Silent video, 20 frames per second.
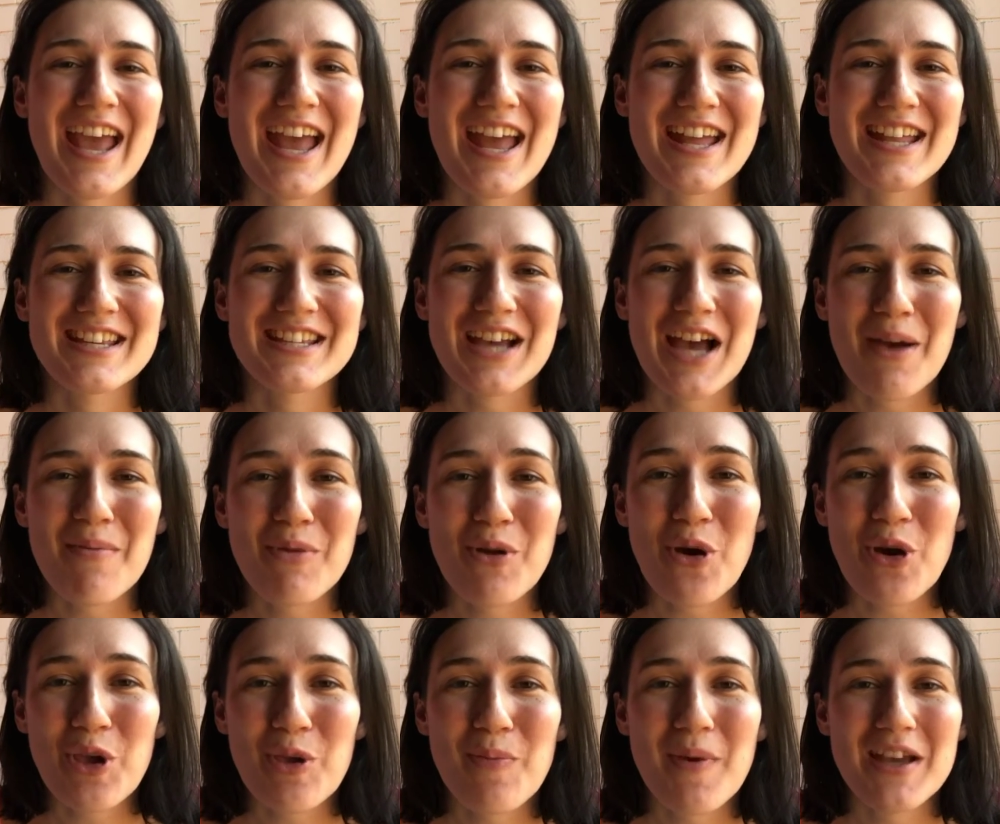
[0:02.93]
and I'm an
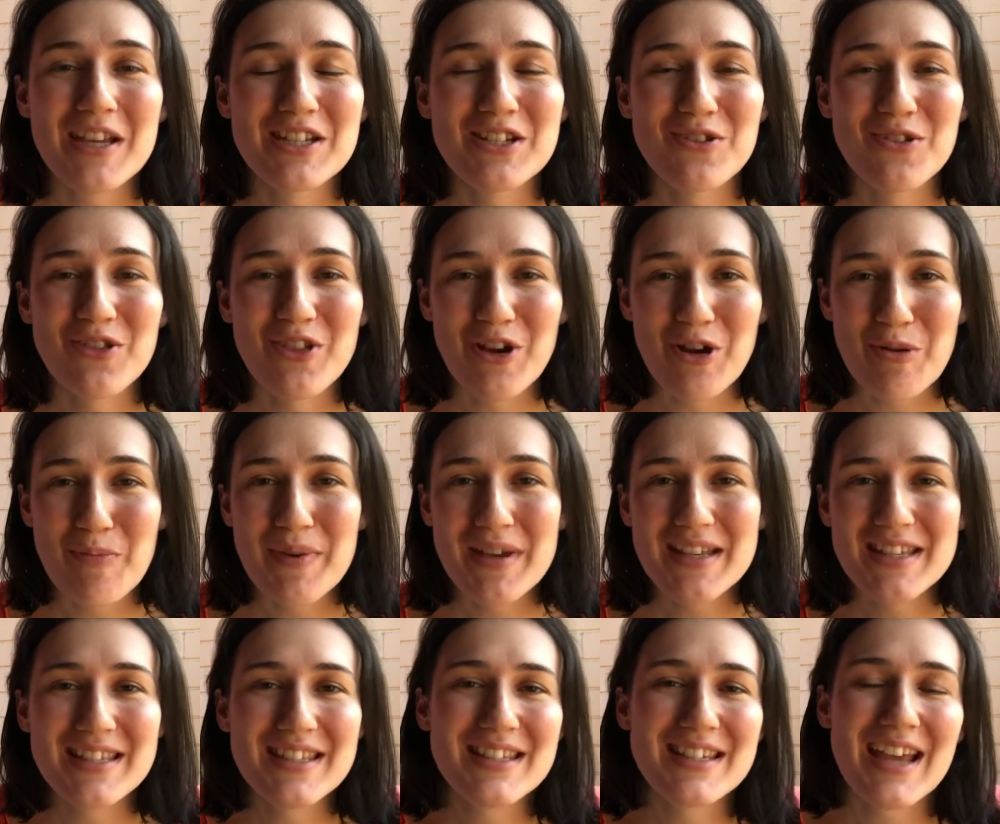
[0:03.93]
occupational
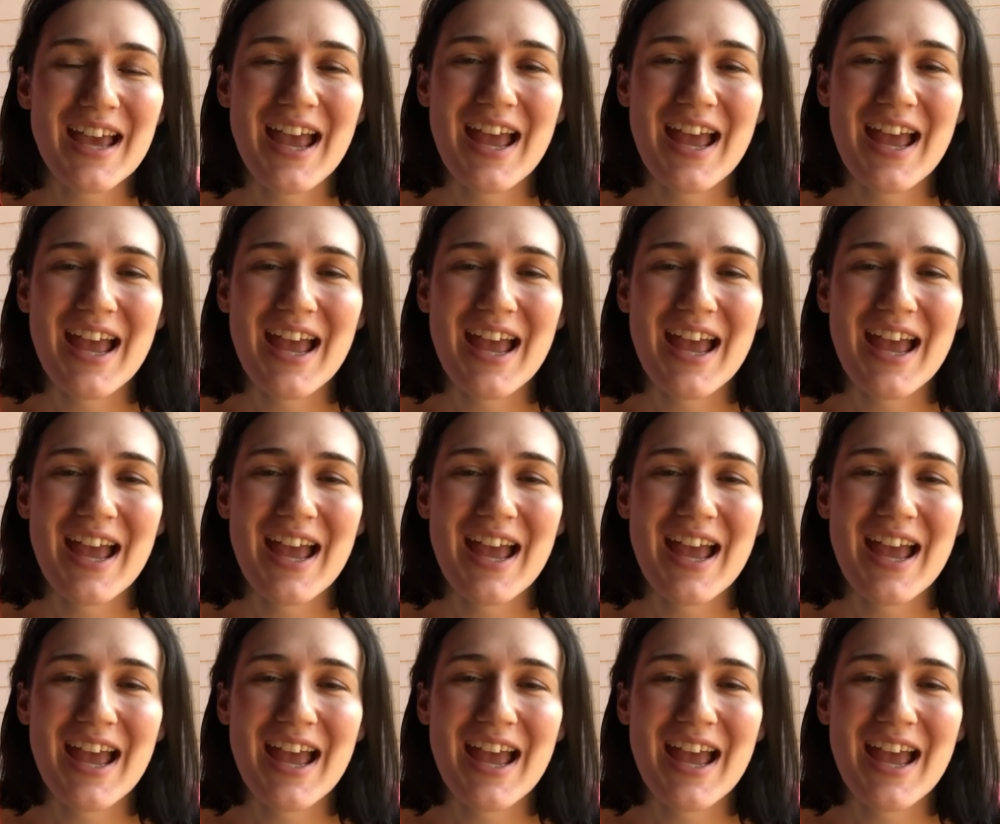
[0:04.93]
therapist